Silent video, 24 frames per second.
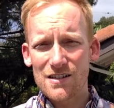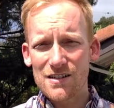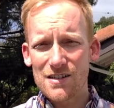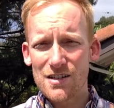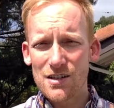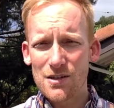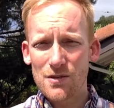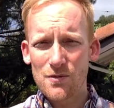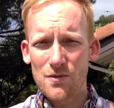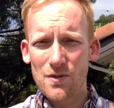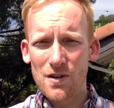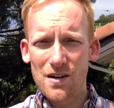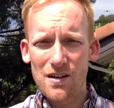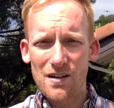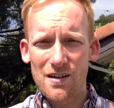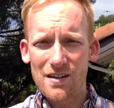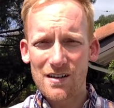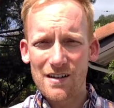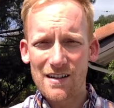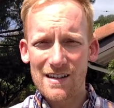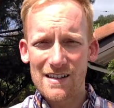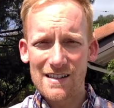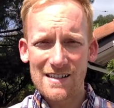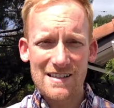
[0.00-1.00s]
who
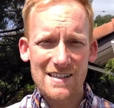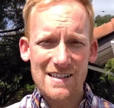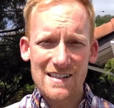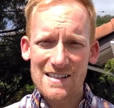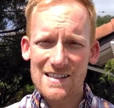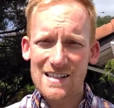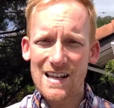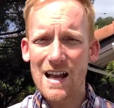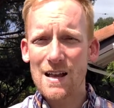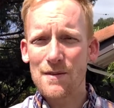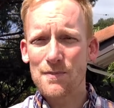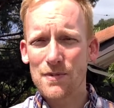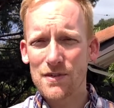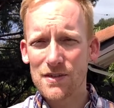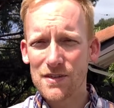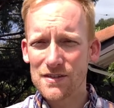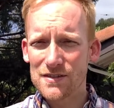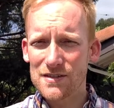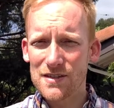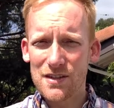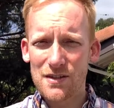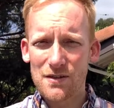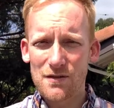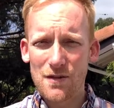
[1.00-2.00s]
were his
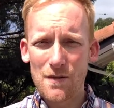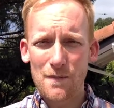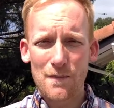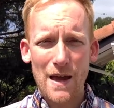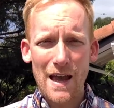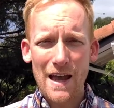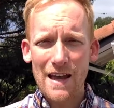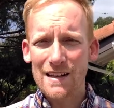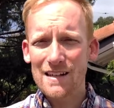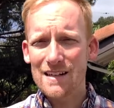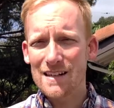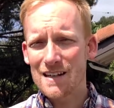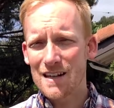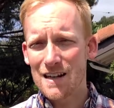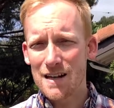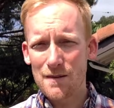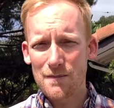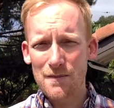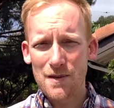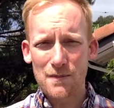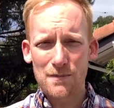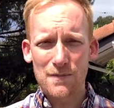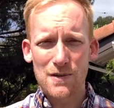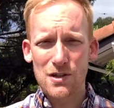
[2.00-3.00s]
disciples who abandoned
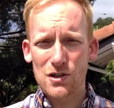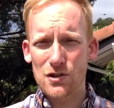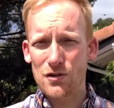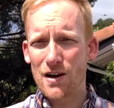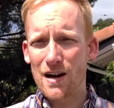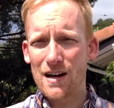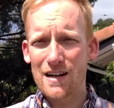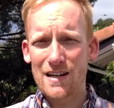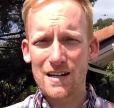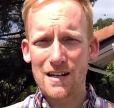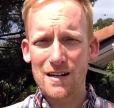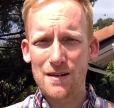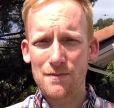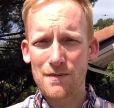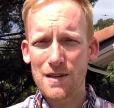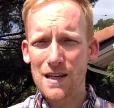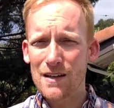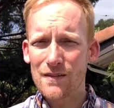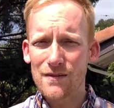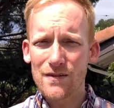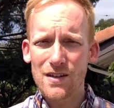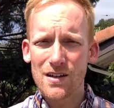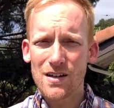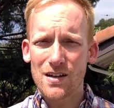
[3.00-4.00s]
him and betrayed him
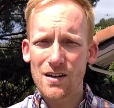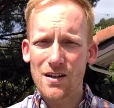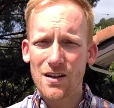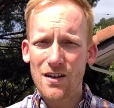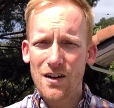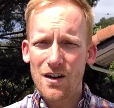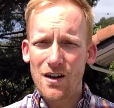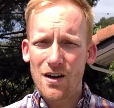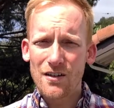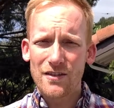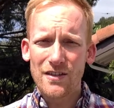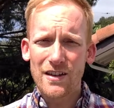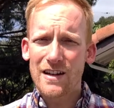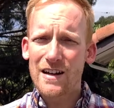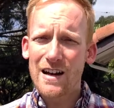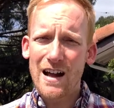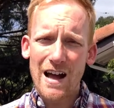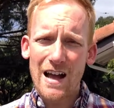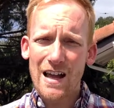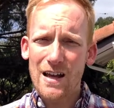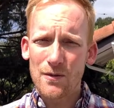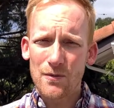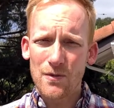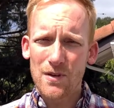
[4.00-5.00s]
even on the
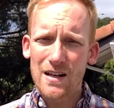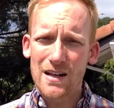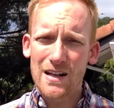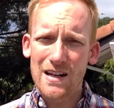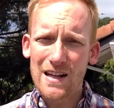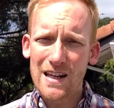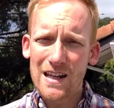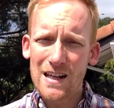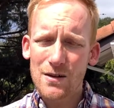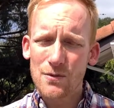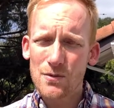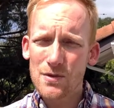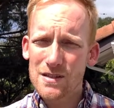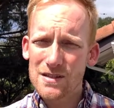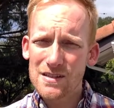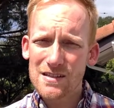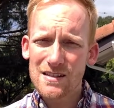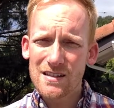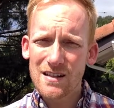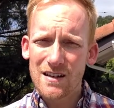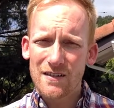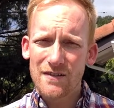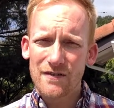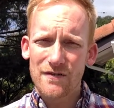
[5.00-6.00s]
night when he
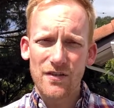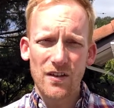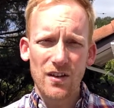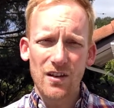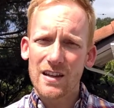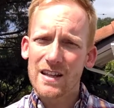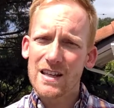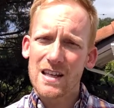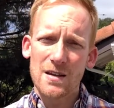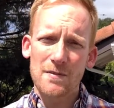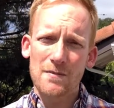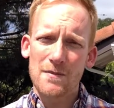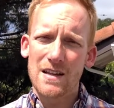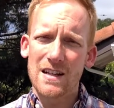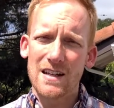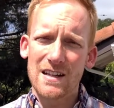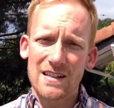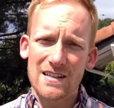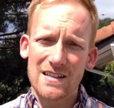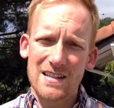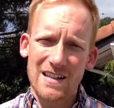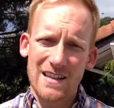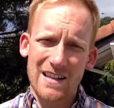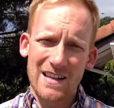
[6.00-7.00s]
was fully
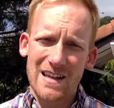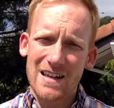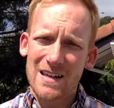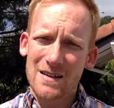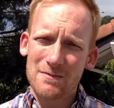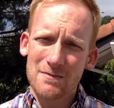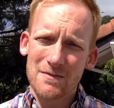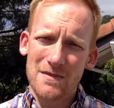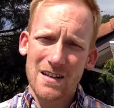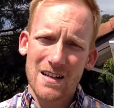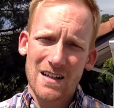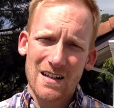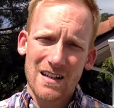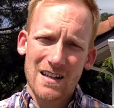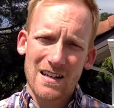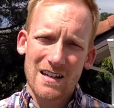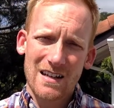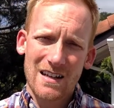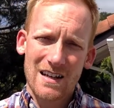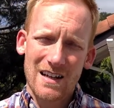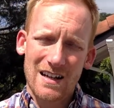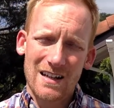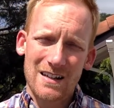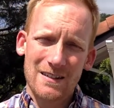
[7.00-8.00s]
committed to
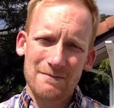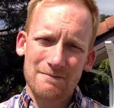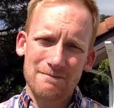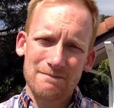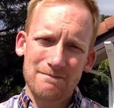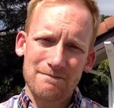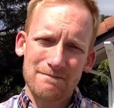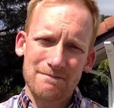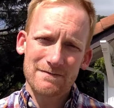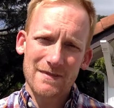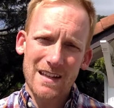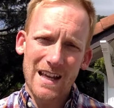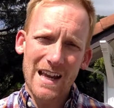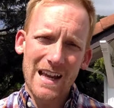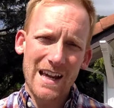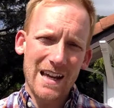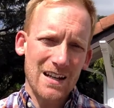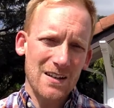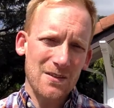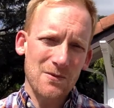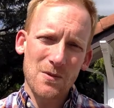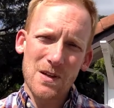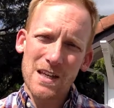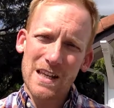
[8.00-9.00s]
them.
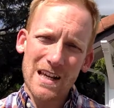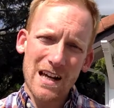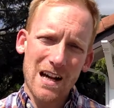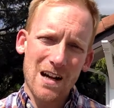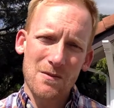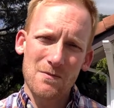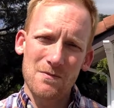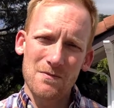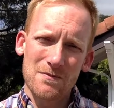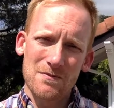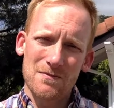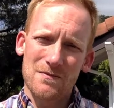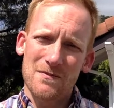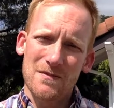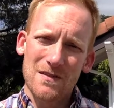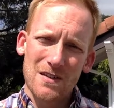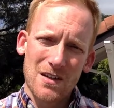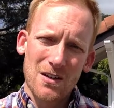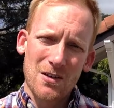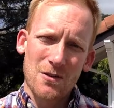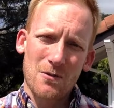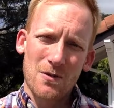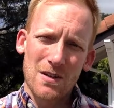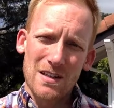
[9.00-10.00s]
And we come
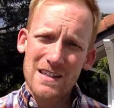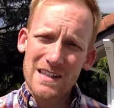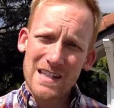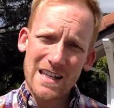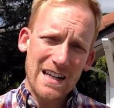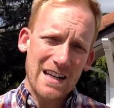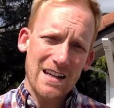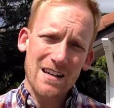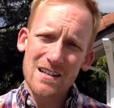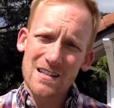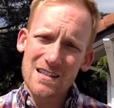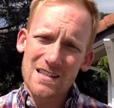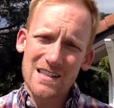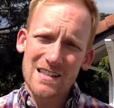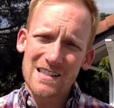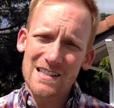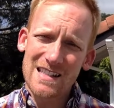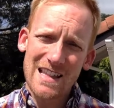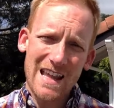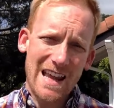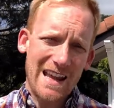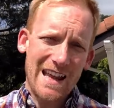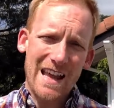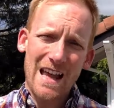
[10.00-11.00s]
with tears because
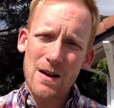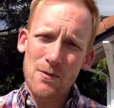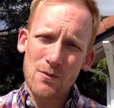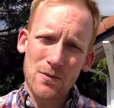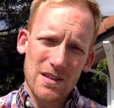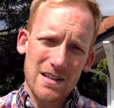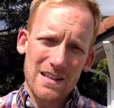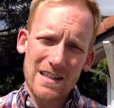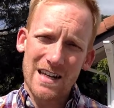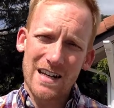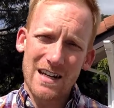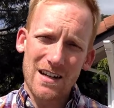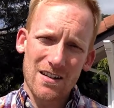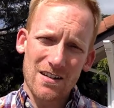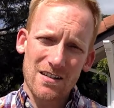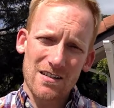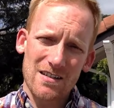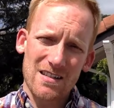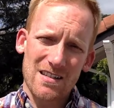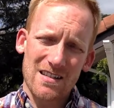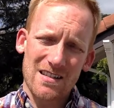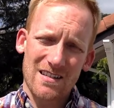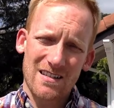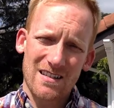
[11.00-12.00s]
they came with
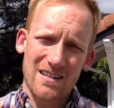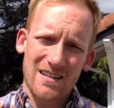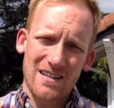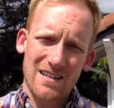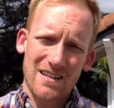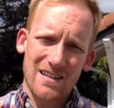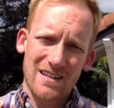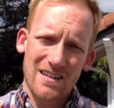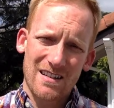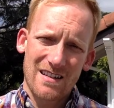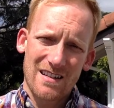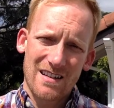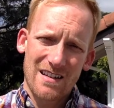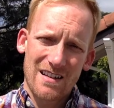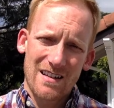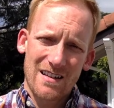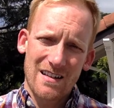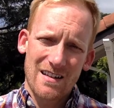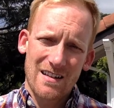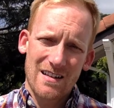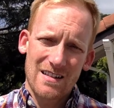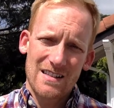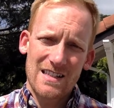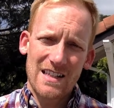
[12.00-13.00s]
tears.
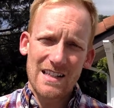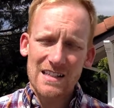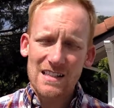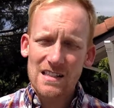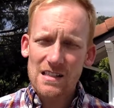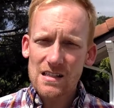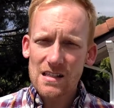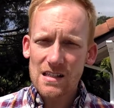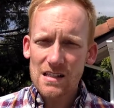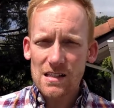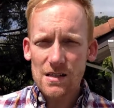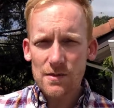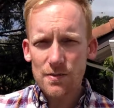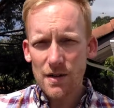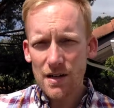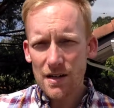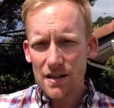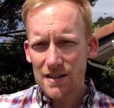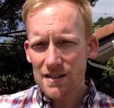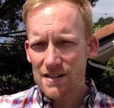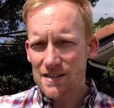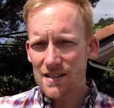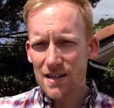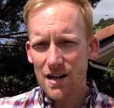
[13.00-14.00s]
Jesus
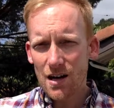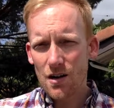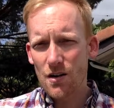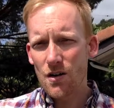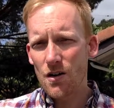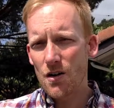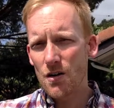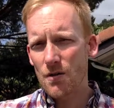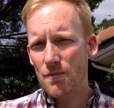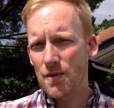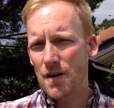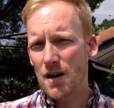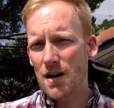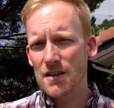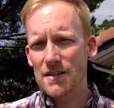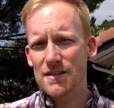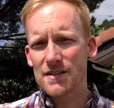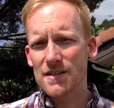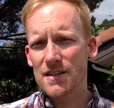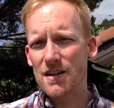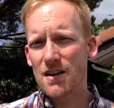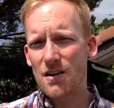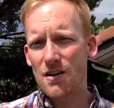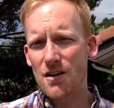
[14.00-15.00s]
experienced sorrow upon
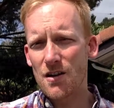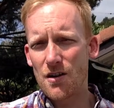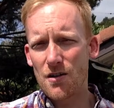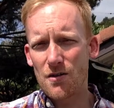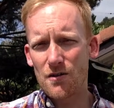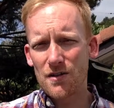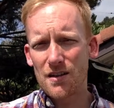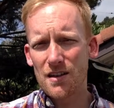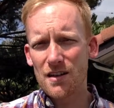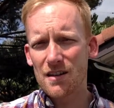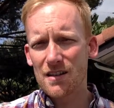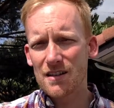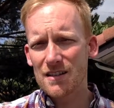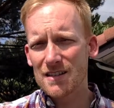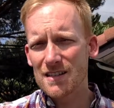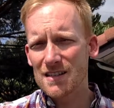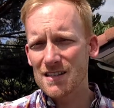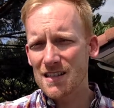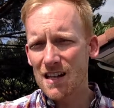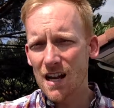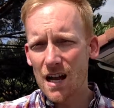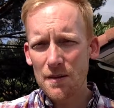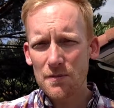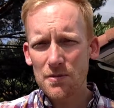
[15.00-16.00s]
sorrow. The
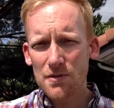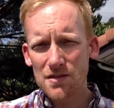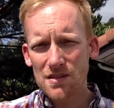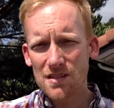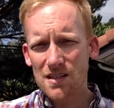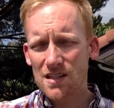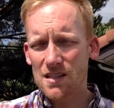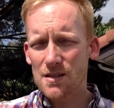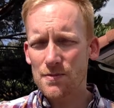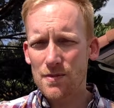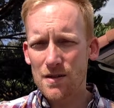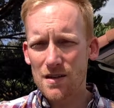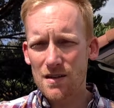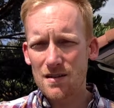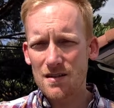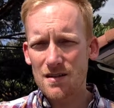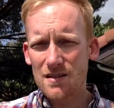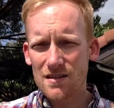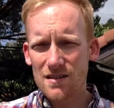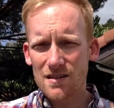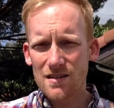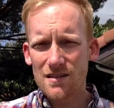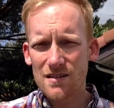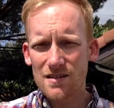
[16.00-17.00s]
disciples
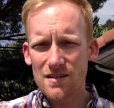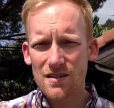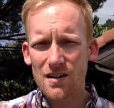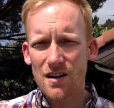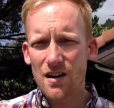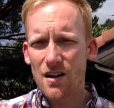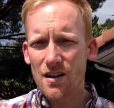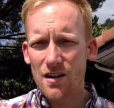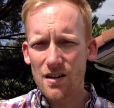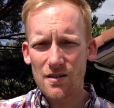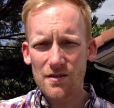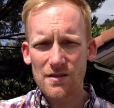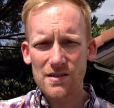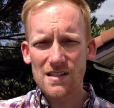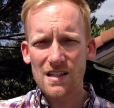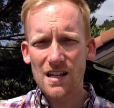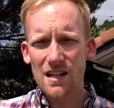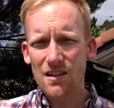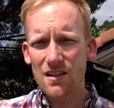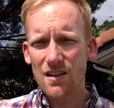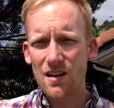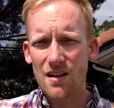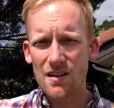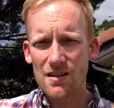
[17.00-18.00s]
experienced sorrow as
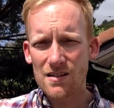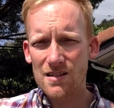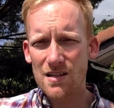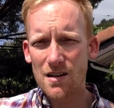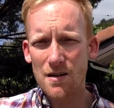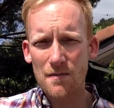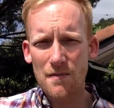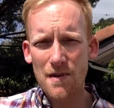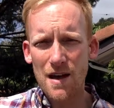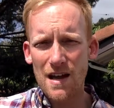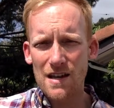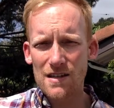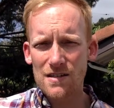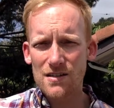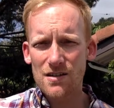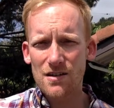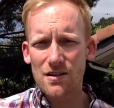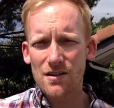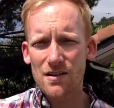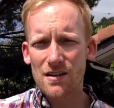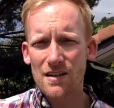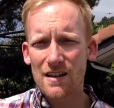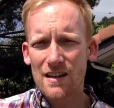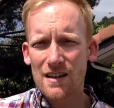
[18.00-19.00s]
they lost their
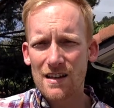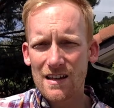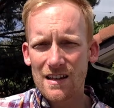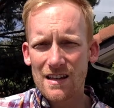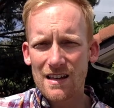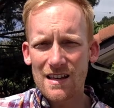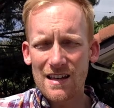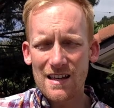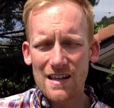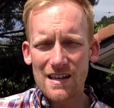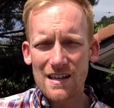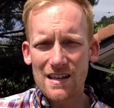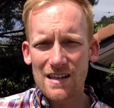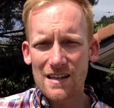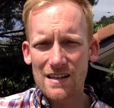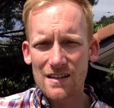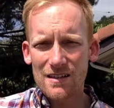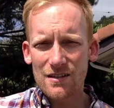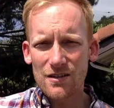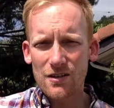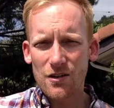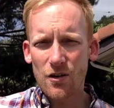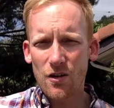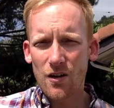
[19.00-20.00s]
master.
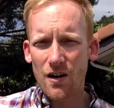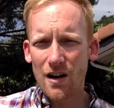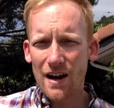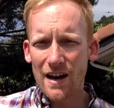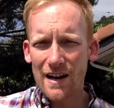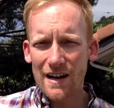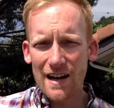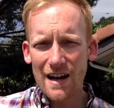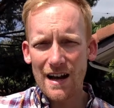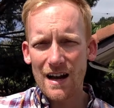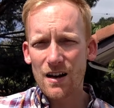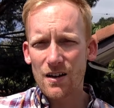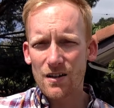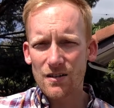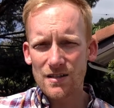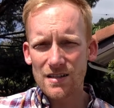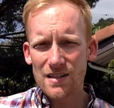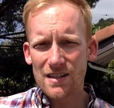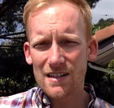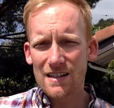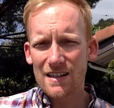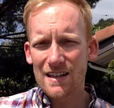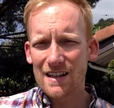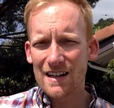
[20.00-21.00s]
He cried out
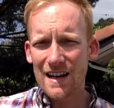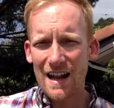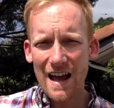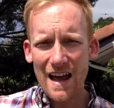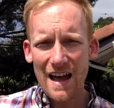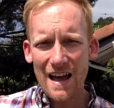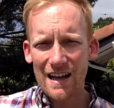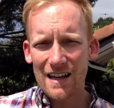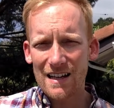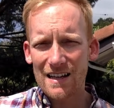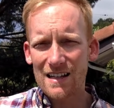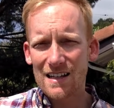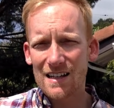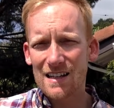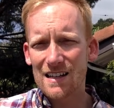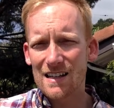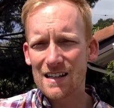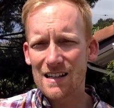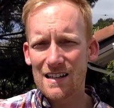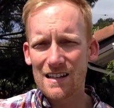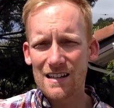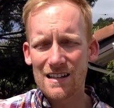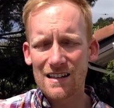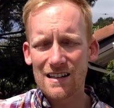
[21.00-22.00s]
in agony
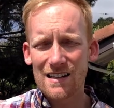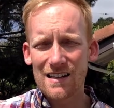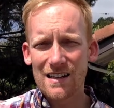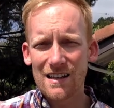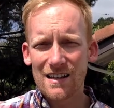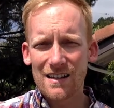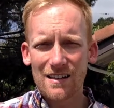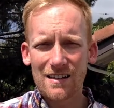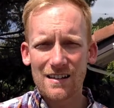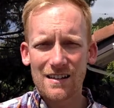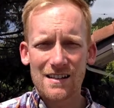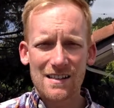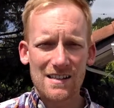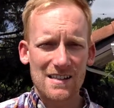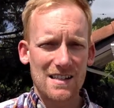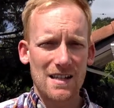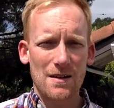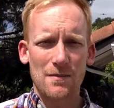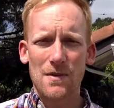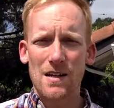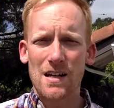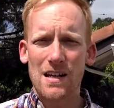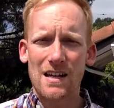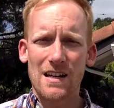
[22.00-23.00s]
in the
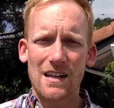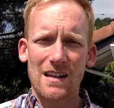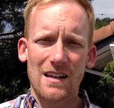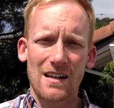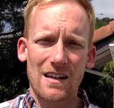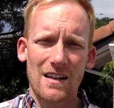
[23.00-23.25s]
Gethsemane,